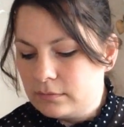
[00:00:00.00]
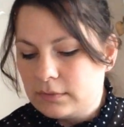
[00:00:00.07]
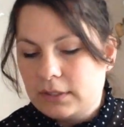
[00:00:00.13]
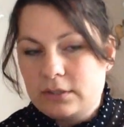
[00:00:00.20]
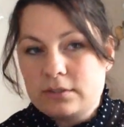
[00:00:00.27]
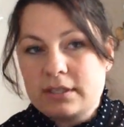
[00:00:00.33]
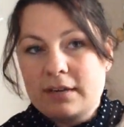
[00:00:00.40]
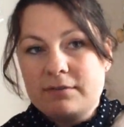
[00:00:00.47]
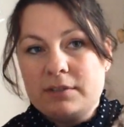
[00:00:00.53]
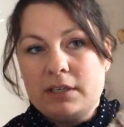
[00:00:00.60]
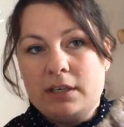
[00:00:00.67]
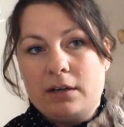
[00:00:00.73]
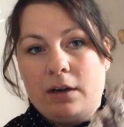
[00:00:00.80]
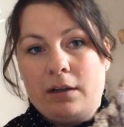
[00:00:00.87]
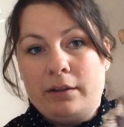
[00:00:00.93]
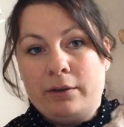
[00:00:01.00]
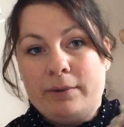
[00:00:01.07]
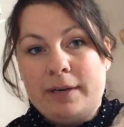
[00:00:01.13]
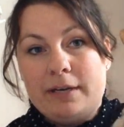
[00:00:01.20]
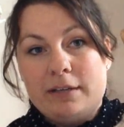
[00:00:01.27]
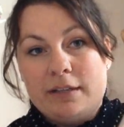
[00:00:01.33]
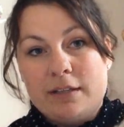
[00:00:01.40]
I just have to get all the
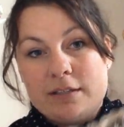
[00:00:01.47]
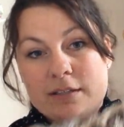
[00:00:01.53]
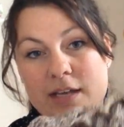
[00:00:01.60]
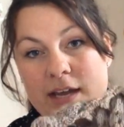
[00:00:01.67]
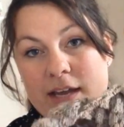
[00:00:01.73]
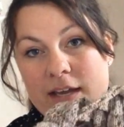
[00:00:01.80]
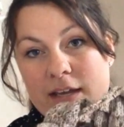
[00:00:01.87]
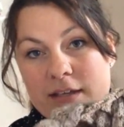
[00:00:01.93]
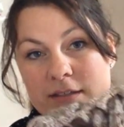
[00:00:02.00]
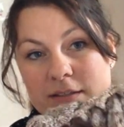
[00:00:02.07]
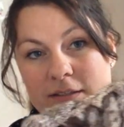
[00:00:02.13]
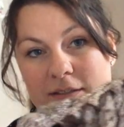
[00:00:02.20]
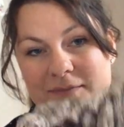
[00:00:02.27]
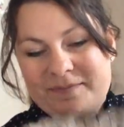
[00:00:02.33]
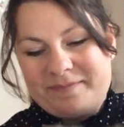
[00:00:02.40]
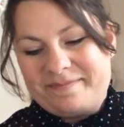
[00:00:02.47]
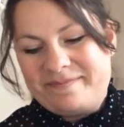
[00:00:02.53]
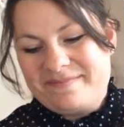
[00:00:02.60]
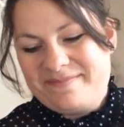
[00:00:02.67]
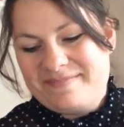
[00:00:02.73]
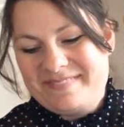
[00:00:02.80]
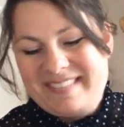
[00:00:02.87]
way to this end.
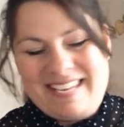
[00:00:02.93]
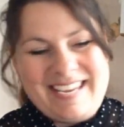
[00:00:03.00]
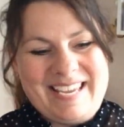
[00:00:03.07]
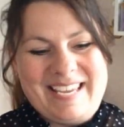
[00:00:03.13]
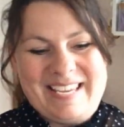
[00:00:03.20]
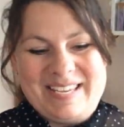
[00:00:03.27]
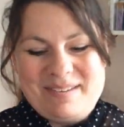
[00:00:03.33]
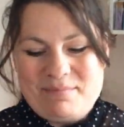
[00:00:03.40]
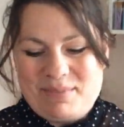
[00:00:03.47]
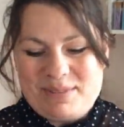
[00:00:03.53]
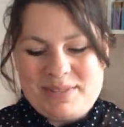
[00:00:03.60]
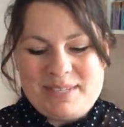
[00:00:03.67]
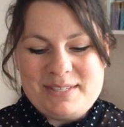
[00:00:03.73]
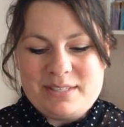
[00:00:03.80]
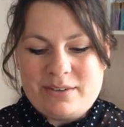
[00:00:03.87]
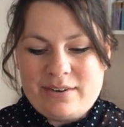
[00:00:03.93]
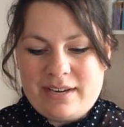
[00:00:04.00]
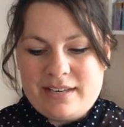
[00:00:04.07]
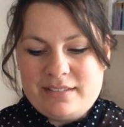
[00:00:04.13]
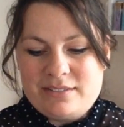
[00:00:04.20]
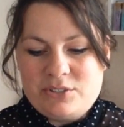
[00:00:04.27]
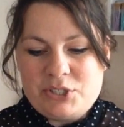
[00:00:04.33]
But these are
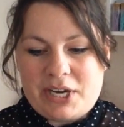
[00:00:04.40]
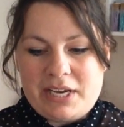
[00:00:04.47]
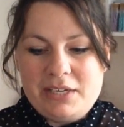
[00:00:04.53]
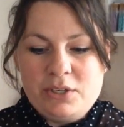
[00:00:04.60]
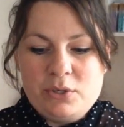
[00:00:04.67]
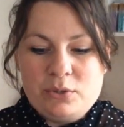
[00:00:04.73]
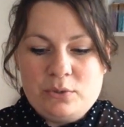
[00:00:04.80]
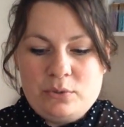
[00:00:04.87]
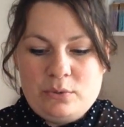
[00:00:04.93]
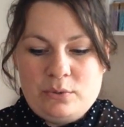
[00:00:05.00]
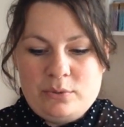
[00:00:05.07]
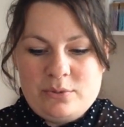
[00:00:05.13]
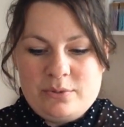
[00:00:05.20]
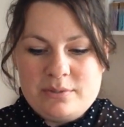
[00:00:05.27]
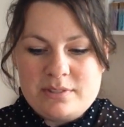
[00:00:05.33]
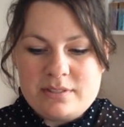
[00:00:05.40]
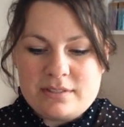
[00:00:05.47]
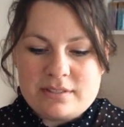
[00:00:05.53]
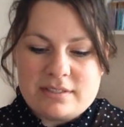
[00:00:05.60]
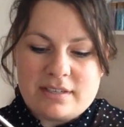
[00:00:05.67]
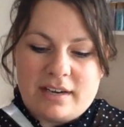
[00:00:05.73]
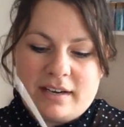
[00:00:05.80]
on Chai
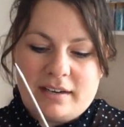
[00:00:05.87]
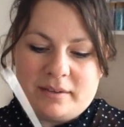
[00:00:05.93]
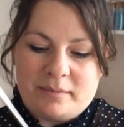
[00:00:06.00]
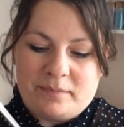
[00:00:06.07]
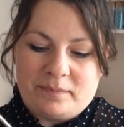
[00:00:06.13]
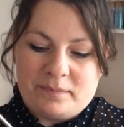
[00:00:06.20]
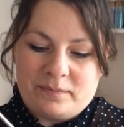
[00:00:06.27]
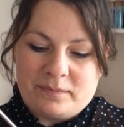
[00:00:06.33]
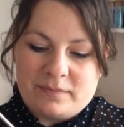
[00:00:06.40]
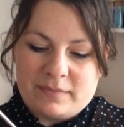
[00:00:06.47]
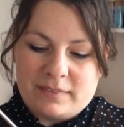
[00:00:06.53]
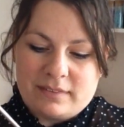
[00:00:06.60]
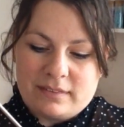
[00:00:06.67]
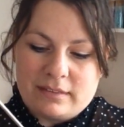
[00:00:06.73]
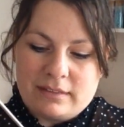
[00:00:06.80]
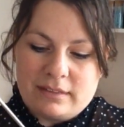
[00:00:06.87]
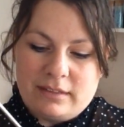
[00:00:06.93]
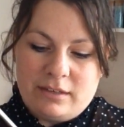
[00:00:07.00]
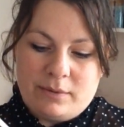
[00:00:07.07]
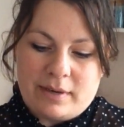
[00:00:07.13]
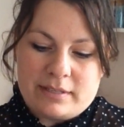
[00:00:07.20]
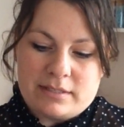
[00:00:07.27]
Goose,
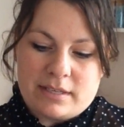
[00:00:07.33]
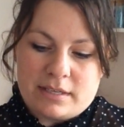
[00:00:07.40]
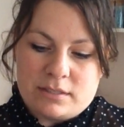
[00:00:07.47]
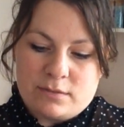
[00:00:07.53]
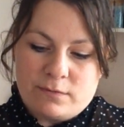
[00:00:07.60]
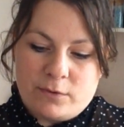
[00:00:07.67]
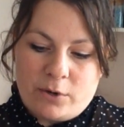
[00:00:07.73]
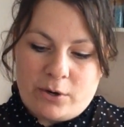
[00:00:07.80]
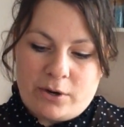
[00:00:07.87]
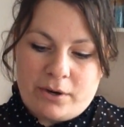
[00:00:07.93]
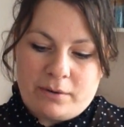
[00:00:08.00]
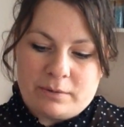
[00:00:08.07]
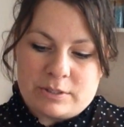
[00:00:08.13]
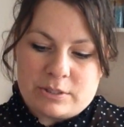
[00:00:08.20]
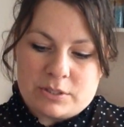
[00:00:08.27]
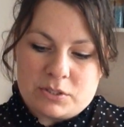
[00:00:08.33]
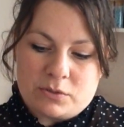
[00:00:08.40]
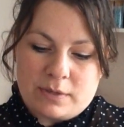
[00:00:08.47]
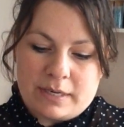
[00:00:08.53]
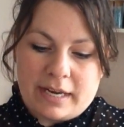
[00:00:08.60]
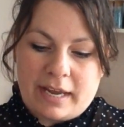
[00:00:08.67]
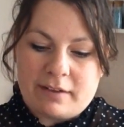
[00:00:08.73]
US size 4, which is
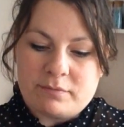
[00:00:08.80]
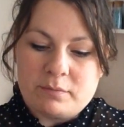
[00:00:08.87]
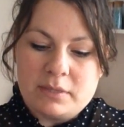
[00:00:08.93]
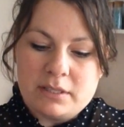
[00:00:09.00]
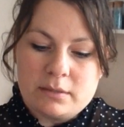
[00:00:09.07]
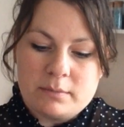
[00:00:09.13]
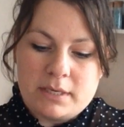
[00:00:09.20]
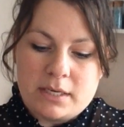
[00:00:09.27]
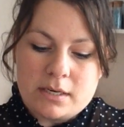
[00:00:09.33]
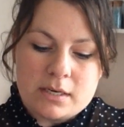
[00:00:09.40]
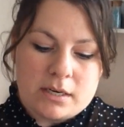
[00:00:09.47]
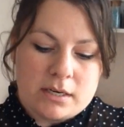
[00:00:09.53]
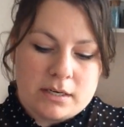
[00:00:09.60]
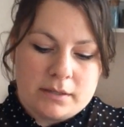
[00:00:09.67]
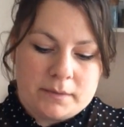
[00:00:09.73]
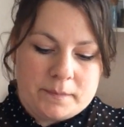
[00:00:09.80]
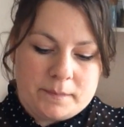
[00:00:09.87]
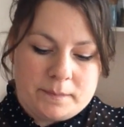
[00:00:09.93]
3.5 millimeter.